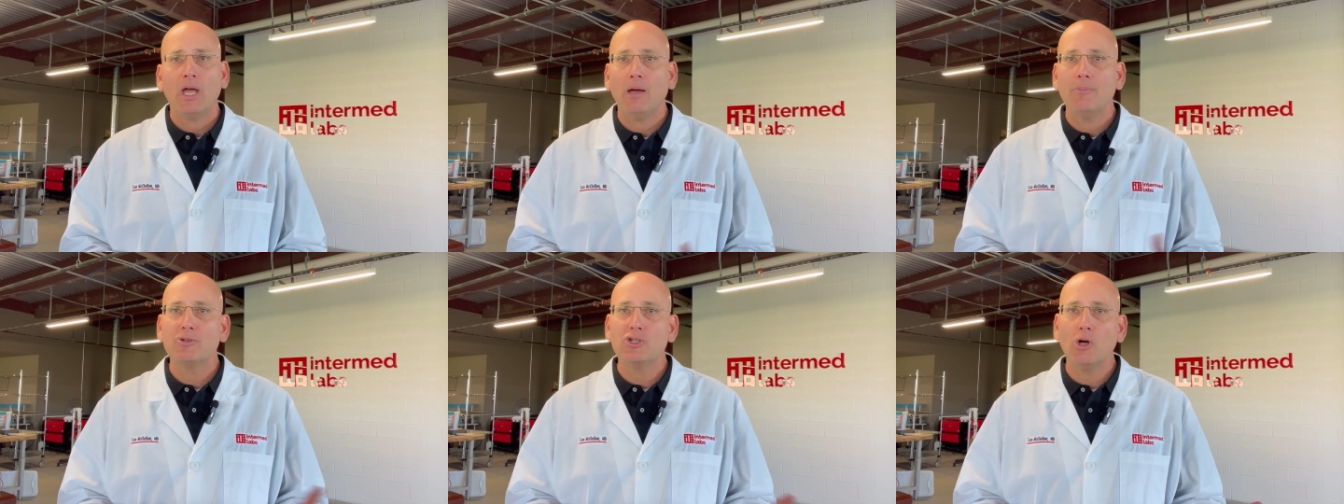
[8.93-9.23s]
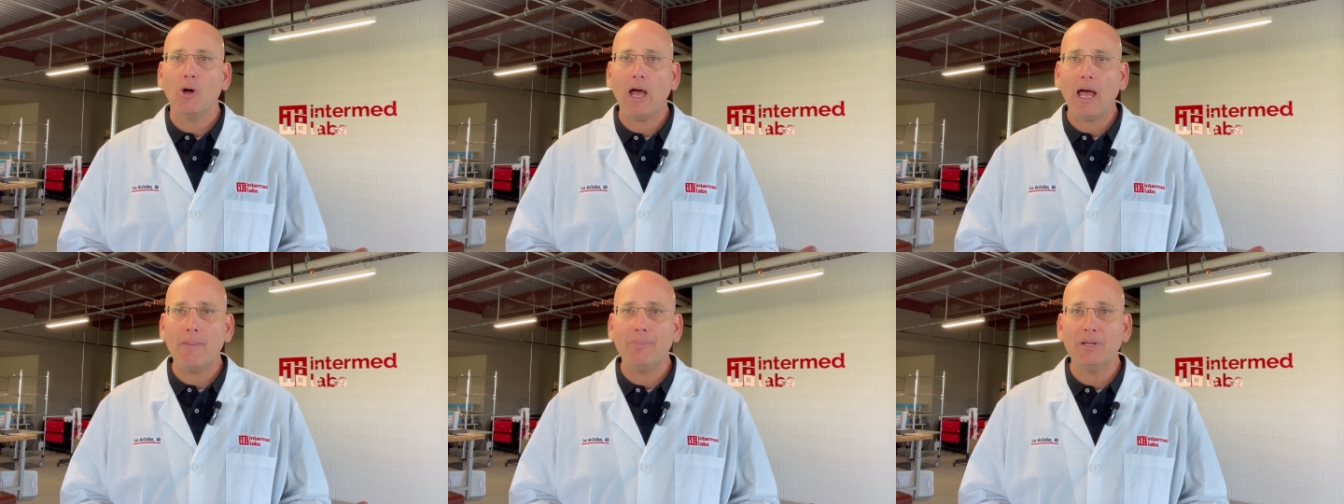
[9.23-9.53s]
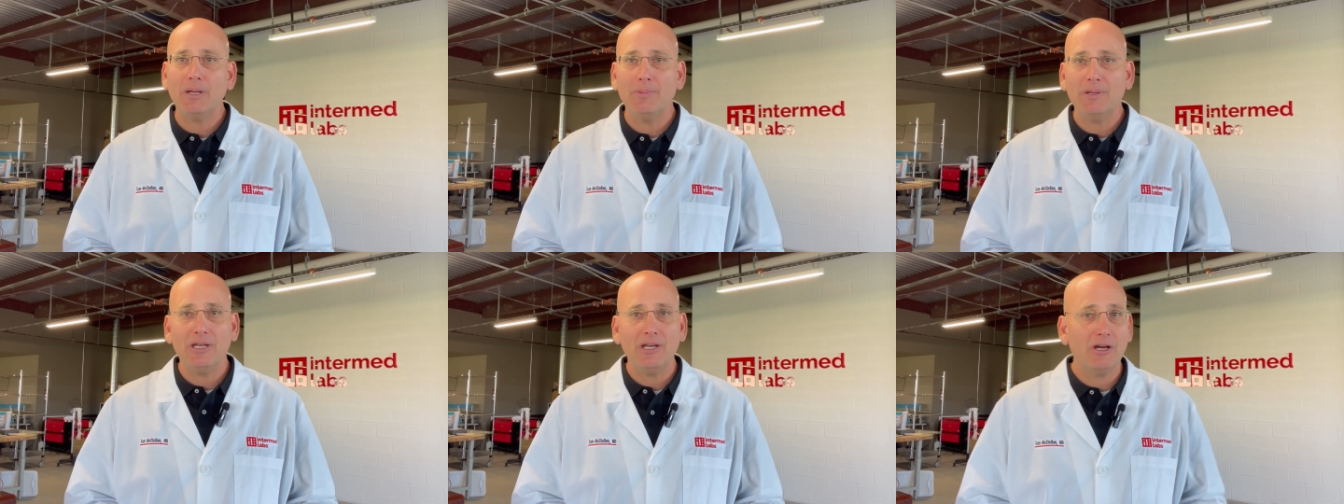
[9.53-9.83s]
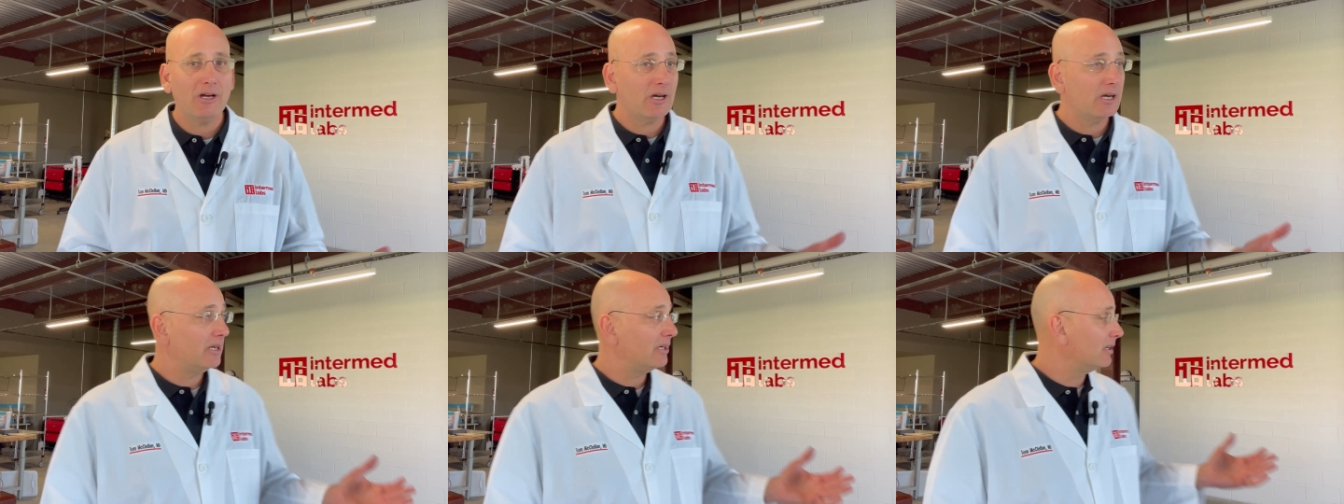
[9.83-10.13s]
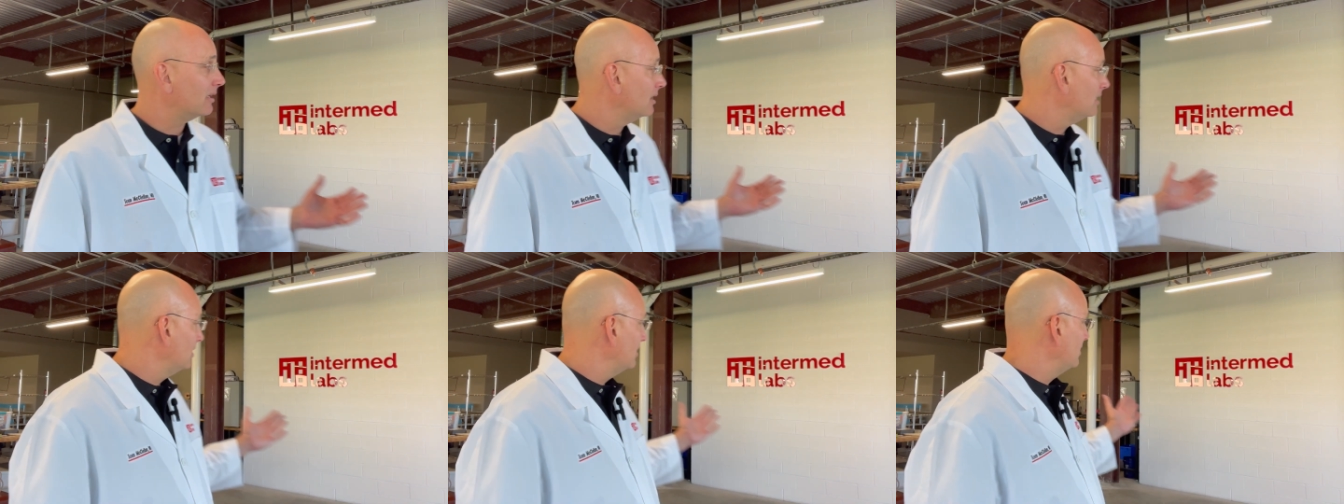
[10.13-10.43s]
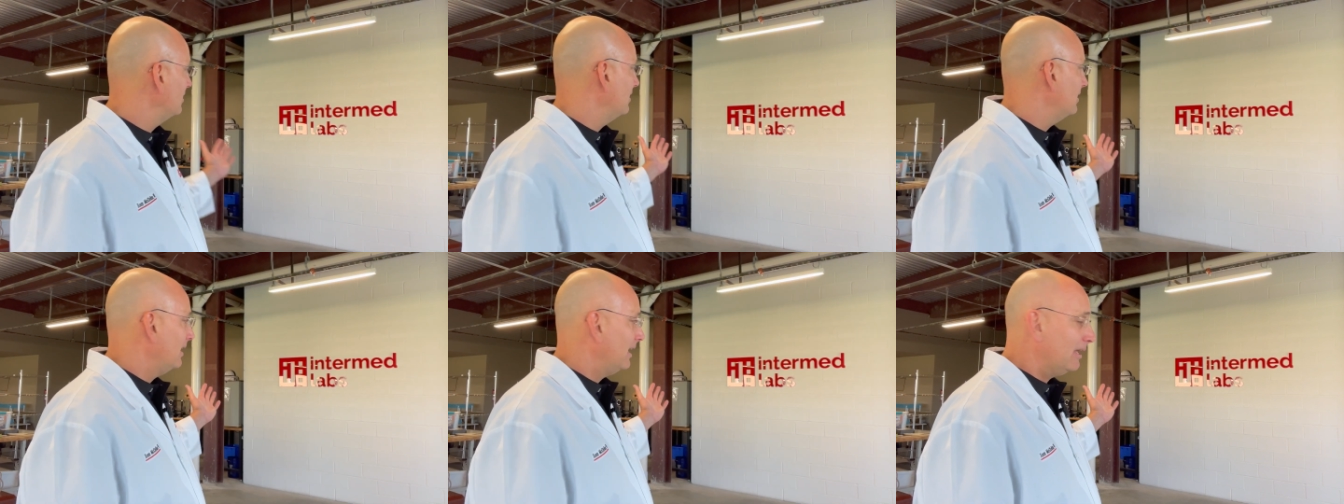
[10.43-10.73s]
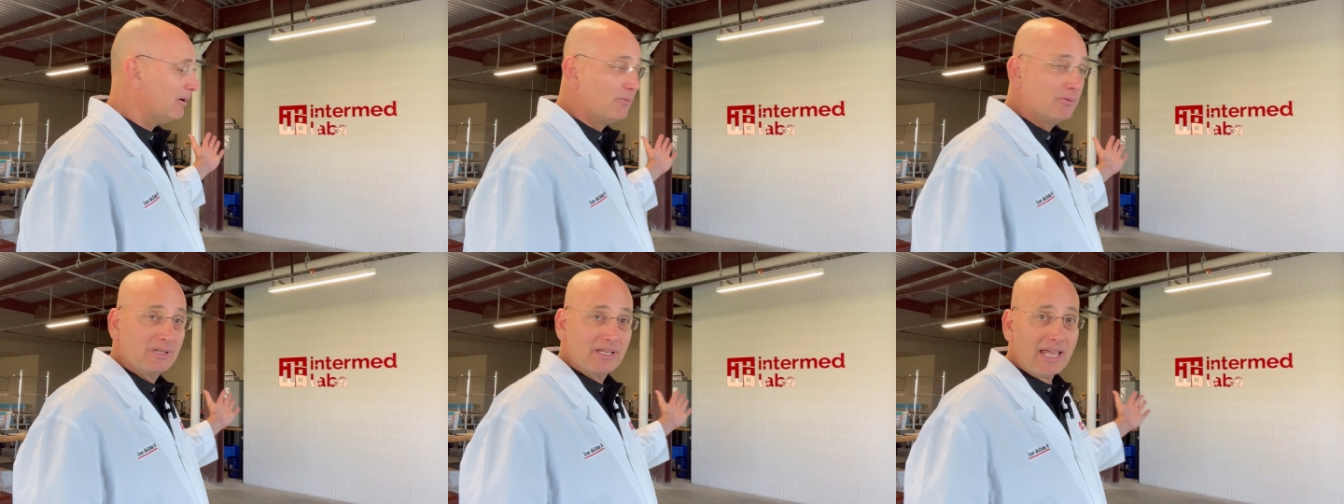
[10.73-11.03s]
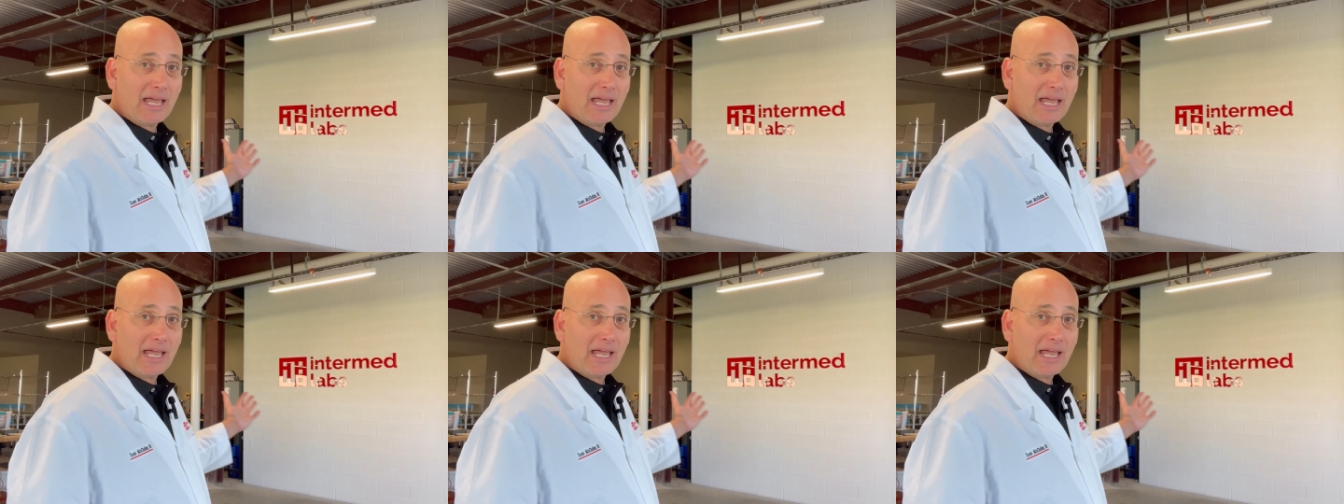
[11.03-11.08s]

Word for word: I'm so happy to be here and, and